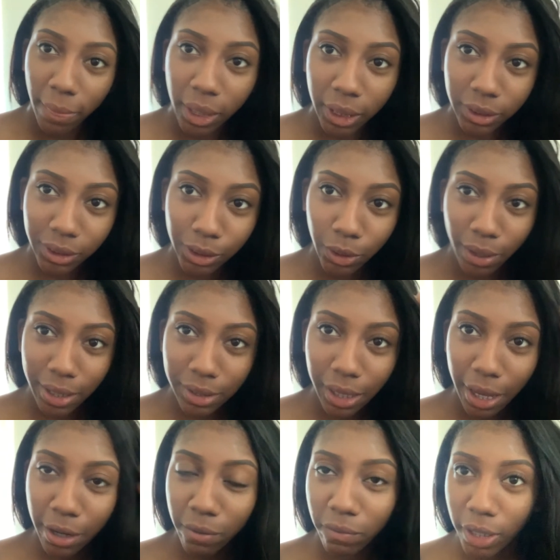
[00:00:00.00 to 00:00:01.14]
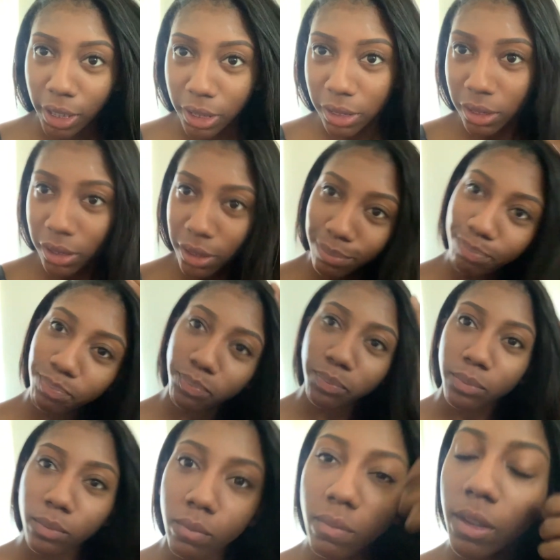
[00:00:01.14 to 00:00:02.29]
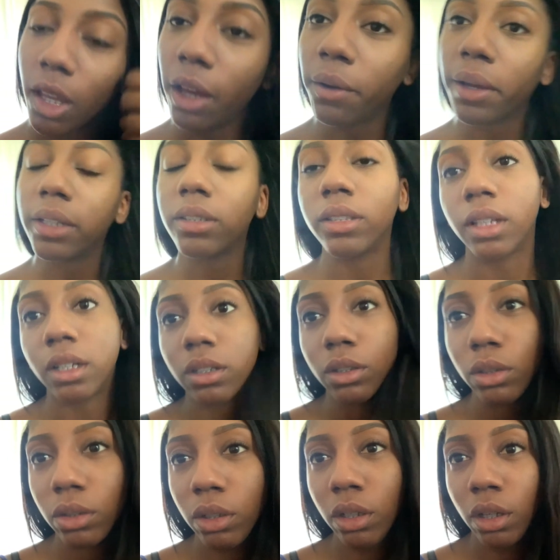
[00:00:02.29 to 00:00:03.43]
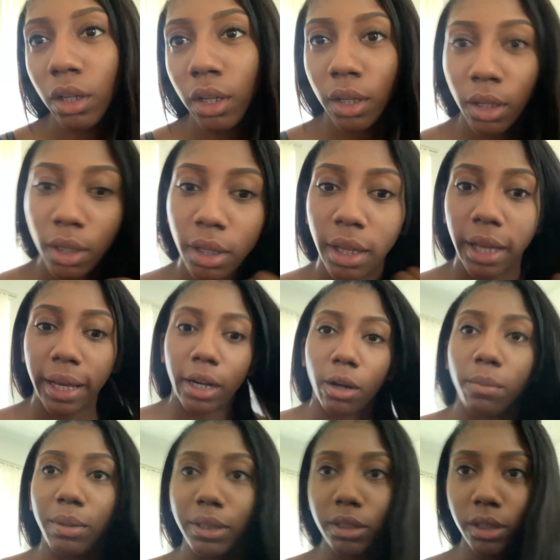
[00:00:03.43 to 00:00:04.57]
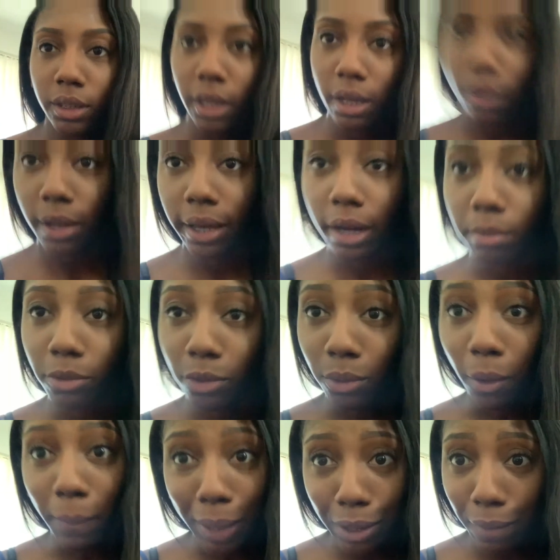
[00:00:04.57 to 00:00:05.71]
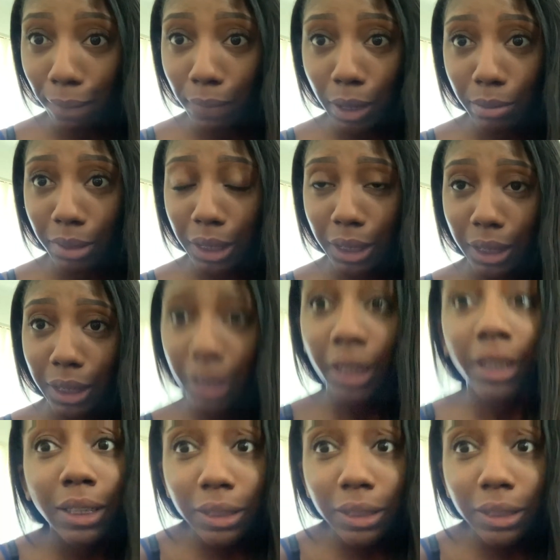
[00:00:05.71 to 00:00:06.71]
and I still got a tired face. Okay, so I gotta go brush this out. I gotta throw my uniform on.